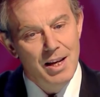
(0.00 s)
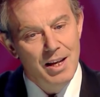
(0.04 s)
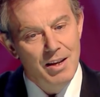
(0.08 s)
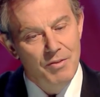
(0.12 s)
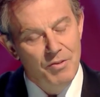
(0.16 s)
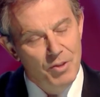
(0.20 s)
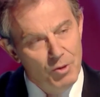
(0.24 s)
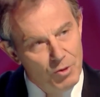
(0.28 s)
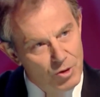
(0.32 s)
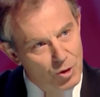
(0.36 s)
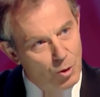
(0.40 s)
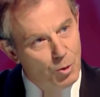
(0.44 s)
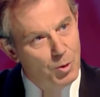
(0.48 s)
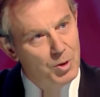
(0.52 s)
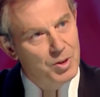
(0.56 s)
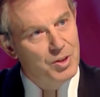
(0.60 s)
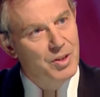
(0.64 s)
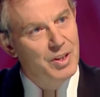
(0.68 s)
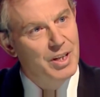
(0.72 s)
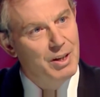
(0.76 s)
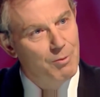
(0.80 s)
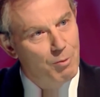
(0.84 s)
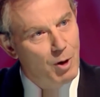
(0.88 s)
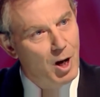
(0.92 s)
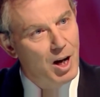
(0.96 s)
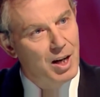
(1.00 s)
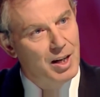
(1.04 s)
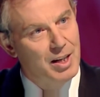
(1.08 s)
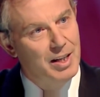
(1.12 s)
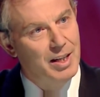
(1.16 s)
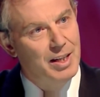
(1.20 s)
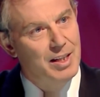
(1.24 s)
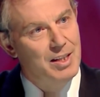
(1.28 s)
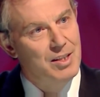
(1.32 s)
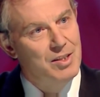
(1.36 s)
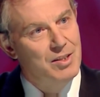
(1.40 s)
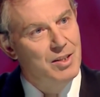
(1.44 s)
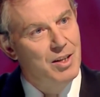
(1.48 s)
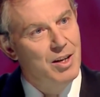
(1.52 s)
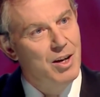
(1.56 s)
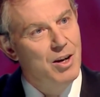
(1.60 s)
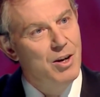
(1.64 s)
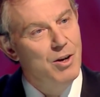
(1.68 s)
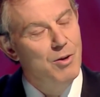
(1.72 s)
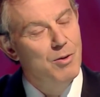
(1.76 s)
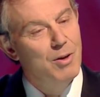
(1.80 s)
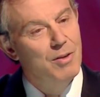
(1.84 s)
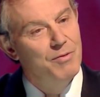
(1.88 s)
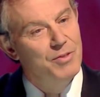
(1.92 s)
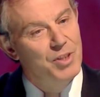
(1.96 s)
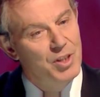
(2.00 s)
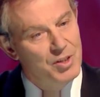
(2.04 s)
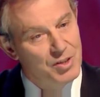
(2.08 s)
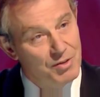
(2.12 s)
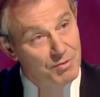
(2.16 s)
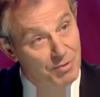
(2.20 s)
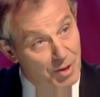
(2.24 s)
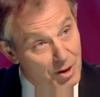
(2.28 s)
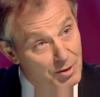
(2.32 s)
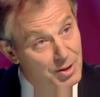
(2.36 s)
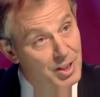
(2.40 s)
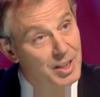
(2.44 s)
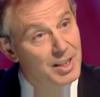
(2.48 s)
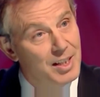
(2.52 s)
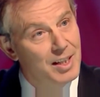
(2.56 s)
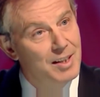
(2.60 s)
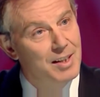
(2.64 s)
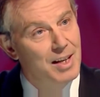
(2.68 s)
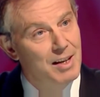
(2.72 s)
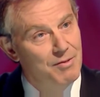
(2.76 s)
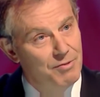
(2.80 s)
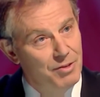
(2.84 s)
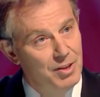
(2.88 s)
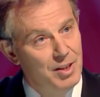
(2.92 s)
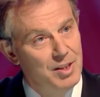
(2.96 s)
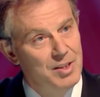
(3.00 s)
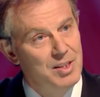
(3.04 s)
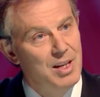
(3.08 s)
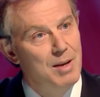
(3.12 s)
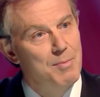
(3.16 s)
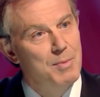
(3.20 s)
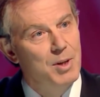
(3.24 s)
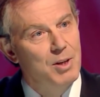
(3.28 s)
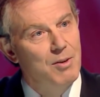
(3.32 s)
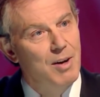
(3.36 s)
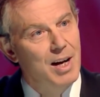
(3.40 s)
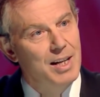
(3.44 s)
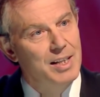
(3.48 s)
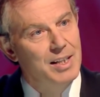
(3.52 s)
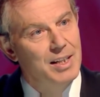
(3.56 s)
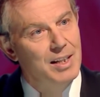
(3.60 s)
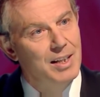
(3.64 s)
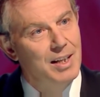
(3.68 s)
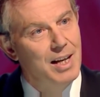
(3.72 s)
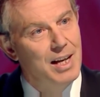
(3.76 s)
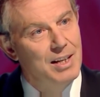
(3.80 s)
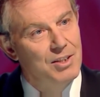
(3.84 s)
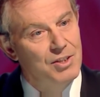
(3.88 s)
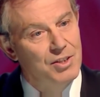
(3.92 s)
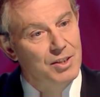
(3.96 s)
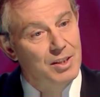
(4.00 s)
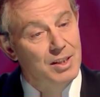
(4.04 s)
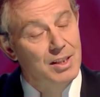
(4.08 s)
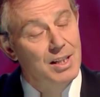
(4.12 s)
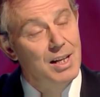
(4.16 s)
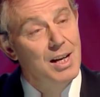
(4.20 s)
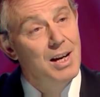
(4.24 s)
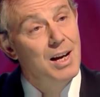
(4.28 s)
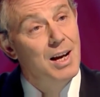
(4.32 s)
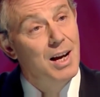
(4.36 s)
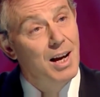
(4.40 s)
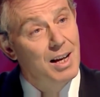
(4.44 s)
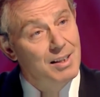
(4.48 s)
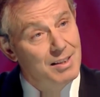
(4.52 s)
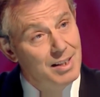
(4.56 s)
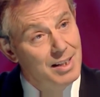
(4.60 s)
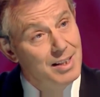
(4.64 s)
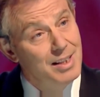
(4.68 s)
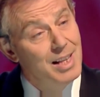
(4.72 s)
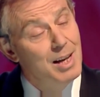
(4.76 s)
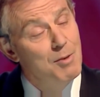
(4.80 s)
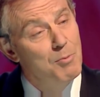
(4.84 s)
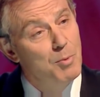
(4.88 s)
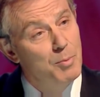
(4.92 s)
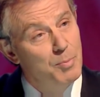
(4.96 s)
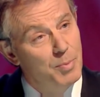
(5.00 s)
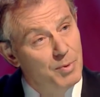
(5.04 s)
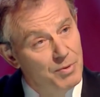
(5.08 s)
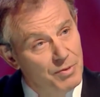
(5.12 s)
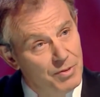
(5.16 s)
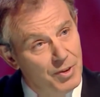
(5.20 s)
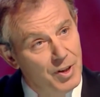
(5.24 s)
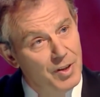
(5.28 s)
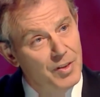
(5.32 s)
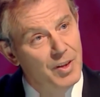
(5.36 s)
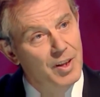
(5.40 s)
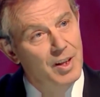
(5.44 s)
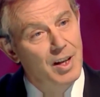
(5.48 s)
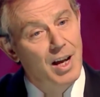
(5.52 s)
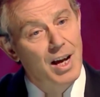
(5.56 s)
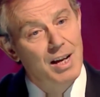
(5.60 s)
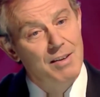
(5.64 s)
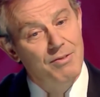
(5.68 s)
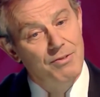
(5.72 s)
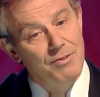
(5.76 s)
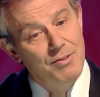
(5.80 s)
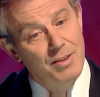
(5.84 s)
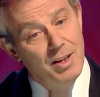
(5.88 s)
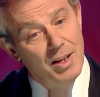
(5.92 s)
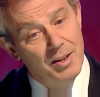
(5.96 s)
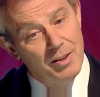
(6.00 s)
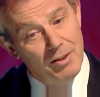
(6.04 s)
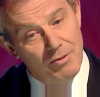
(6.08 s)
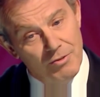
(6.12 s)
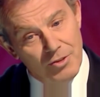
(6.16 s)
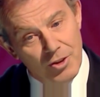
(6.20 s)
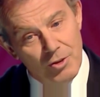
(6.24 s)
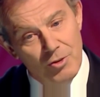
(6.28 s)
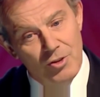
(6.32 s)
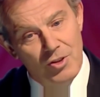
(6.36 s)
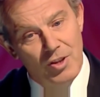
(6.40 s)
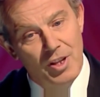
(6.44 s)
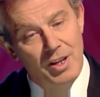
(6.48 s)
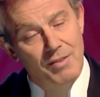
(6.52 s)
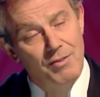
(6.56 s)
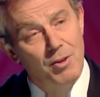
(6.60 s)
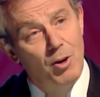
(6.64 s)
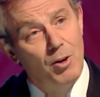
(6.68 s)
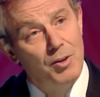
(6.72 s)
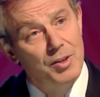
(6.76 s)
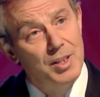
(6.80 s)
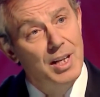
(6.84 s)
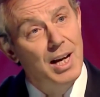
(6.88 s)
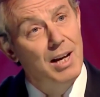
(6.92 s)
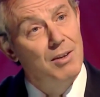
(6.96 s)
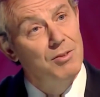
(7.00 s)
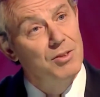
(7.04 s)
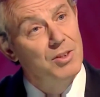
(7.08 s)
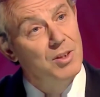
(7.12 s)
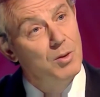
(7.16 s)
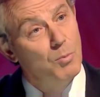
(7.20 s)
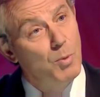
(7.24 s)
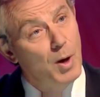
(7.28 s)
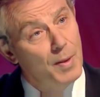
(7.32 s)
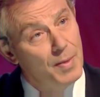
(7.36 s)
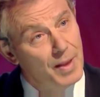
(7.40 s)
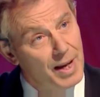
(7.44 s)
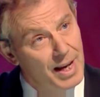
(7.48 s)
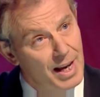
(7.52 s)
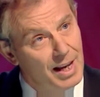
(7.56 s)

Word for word: If you talk to the Iraqis who have just voted in their first democratic election, I think they would prefer their life and the future they've got now to the one